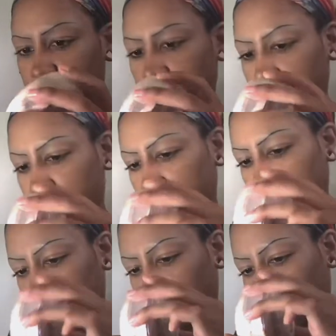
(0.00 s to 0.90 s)
Alrighty, now we're
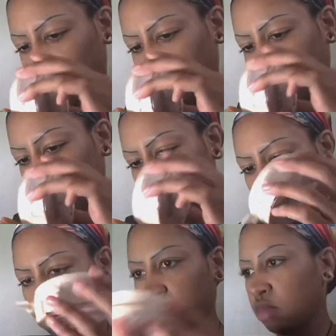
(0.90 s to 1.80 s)
going on to
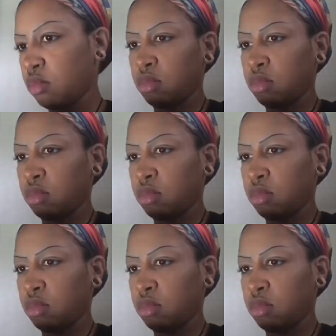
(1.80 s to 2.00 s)
baking.